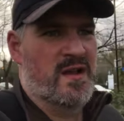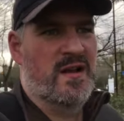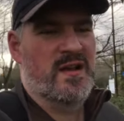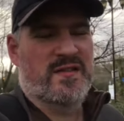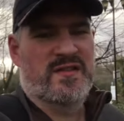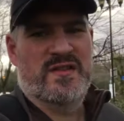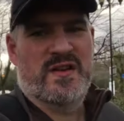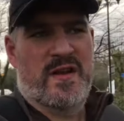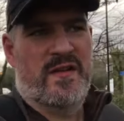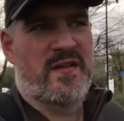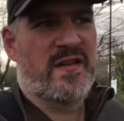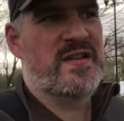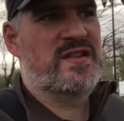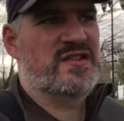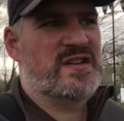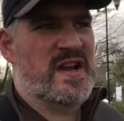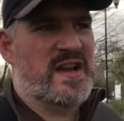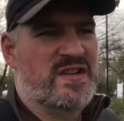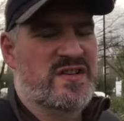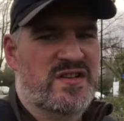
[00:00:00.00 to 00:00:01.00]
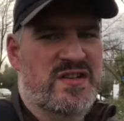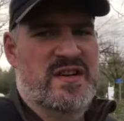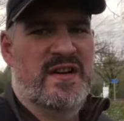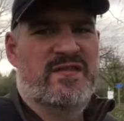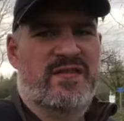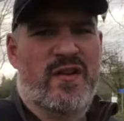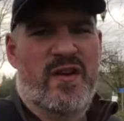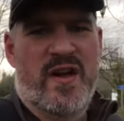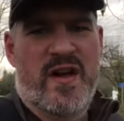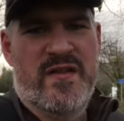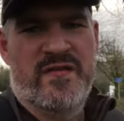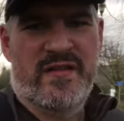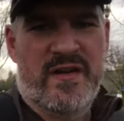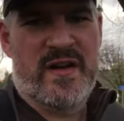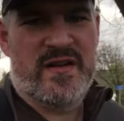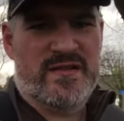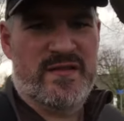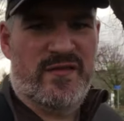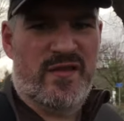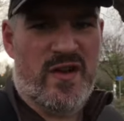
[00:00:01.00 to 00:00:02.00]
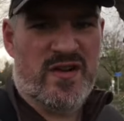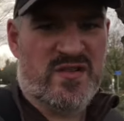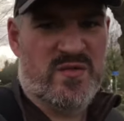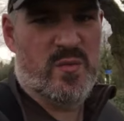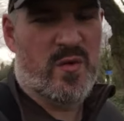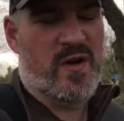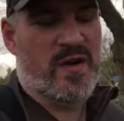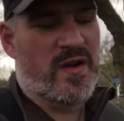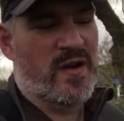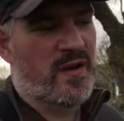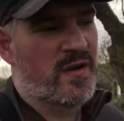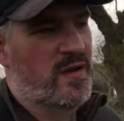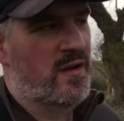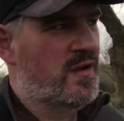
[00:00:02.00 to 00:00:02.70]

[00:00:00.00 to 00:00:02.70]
As you know, I've had to change the jig fly over because I've lost one.